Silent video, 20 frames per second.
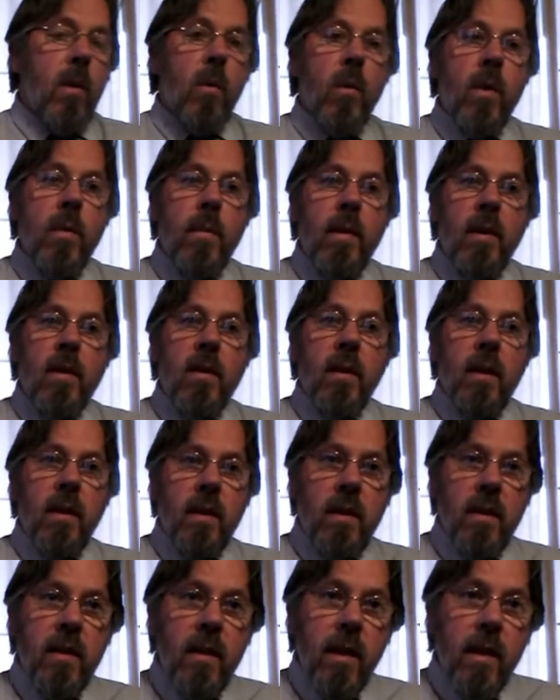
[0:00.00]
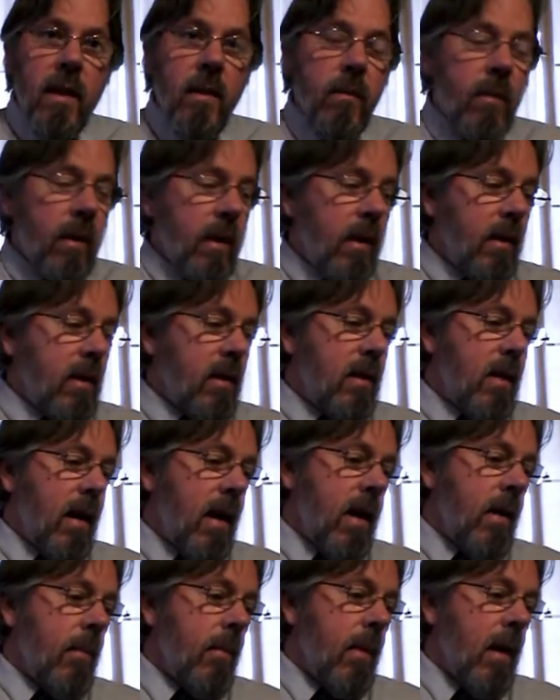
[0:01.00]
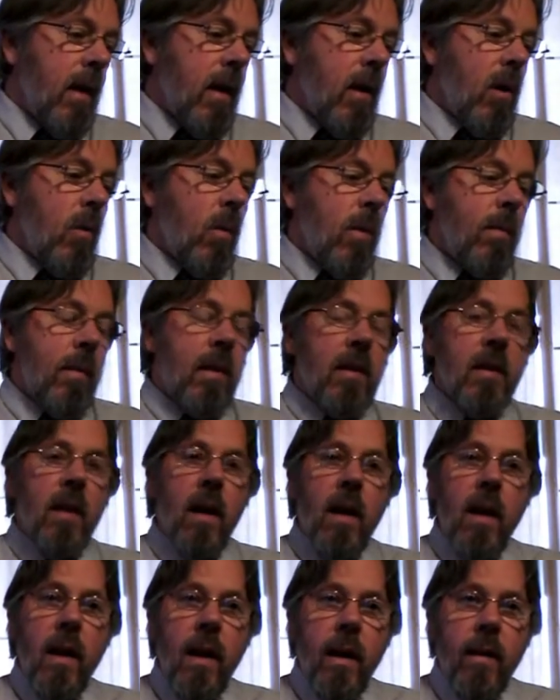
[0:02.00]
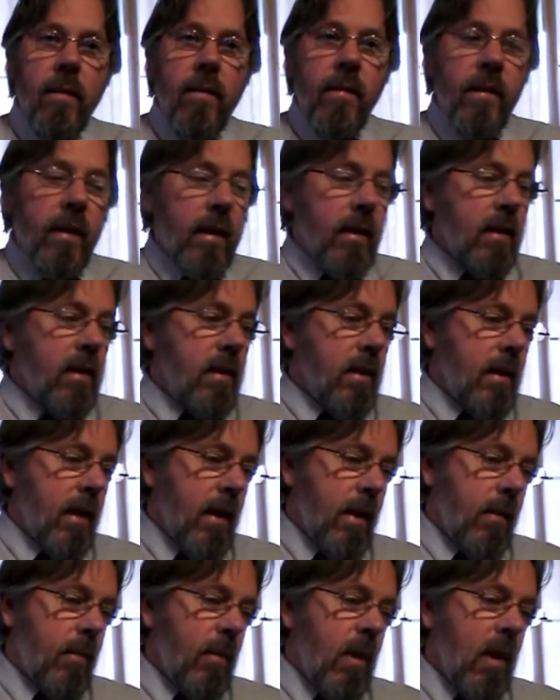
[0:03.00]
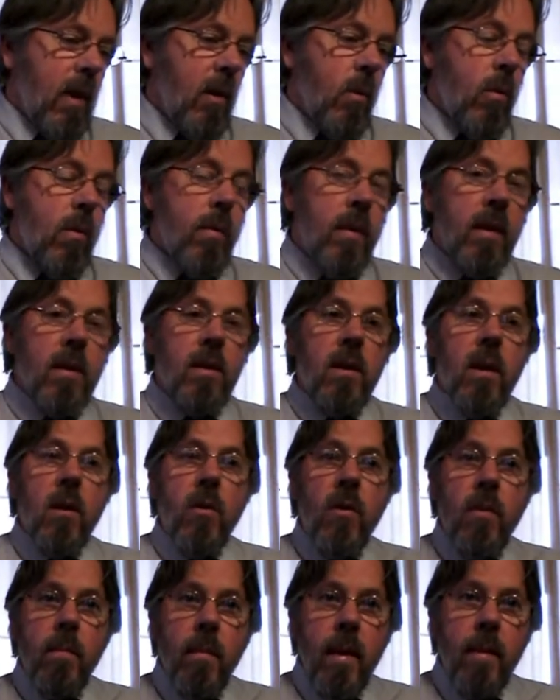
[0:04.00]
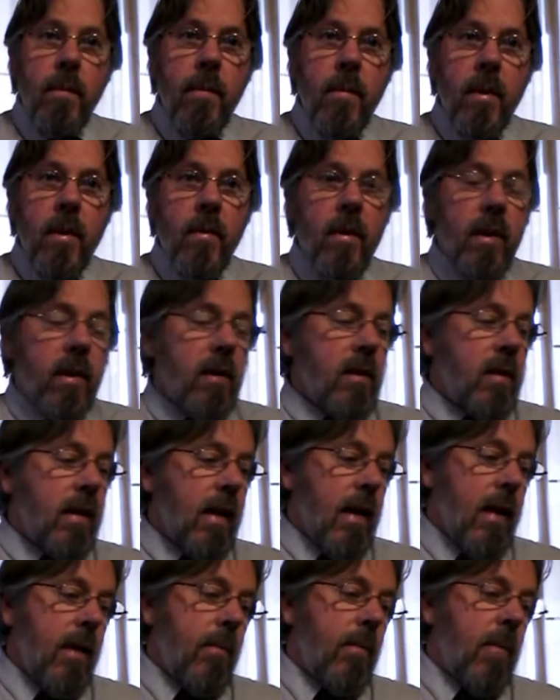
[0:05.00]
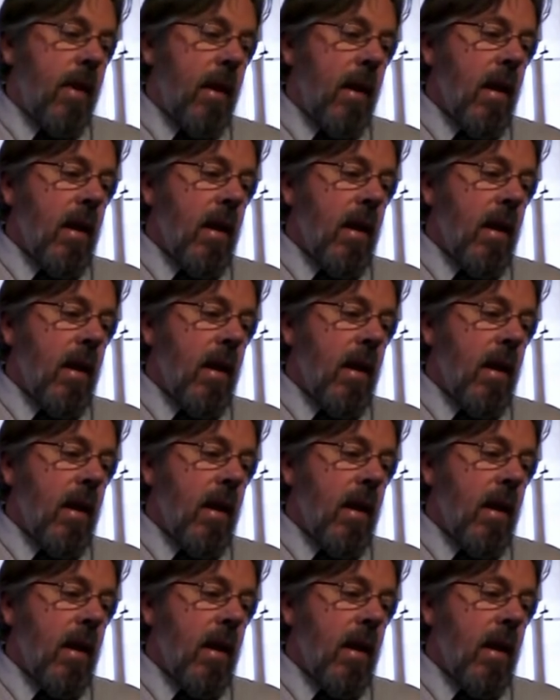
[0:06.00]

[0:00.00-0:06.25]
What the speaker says: We must esteem his name. We must love his name. We must remember his name.